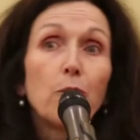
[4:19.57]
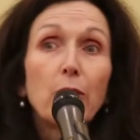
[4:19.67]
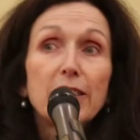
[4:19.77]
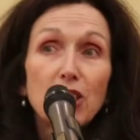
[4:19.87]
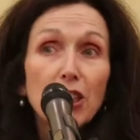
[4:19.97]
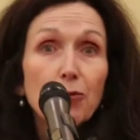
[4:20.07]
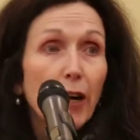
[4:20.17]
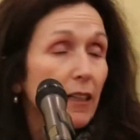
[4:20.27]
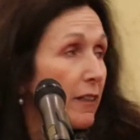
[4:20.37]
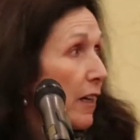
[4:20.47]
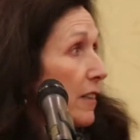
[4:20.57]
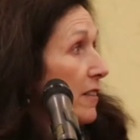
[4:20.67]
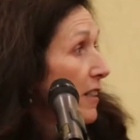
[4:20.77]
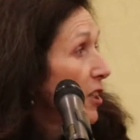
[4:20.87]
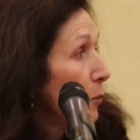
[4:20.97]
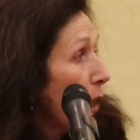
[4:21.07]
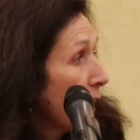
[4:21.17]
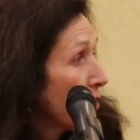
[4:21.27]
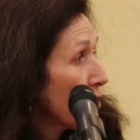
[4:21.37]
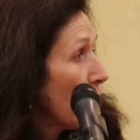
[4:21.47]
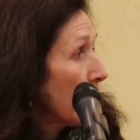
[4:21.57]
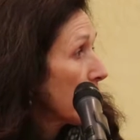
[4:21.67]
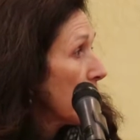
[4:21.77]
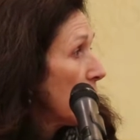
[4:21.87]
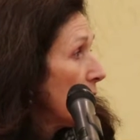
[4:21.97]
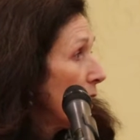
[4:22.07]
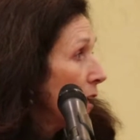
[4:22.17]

what she recognized, Cindy Blackstock,